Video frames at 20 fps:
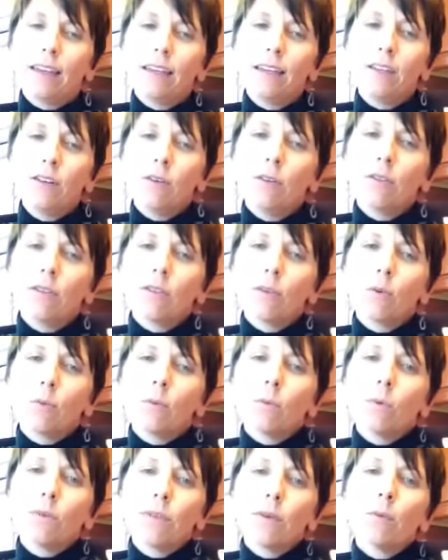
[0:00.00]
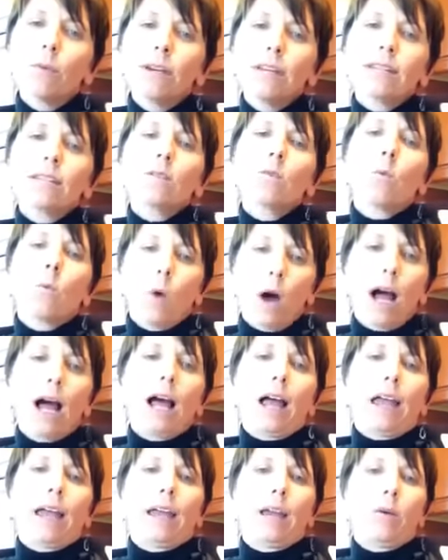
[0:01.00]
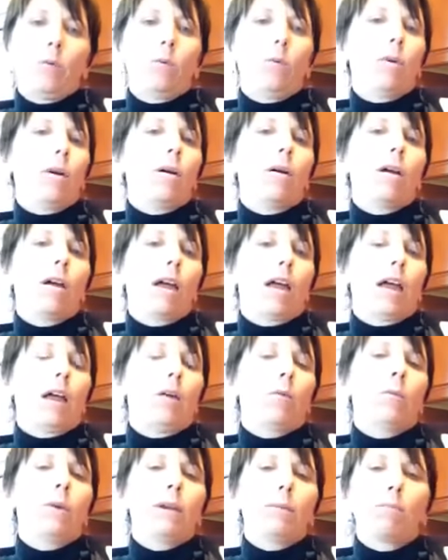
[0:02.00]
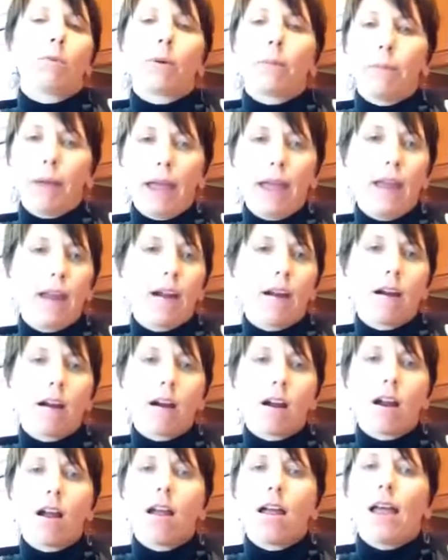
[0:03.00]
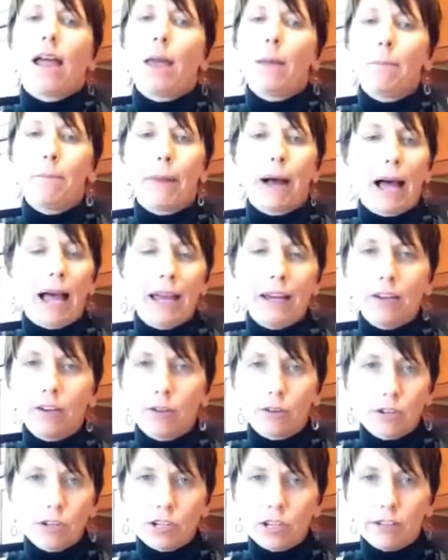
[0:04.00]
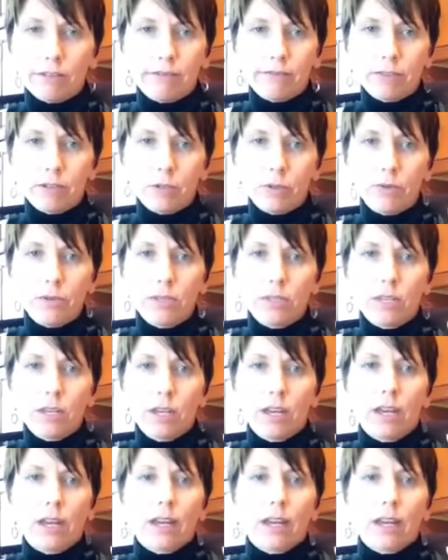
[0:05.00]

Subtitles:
The reason why we prepare and buy nourishing foods.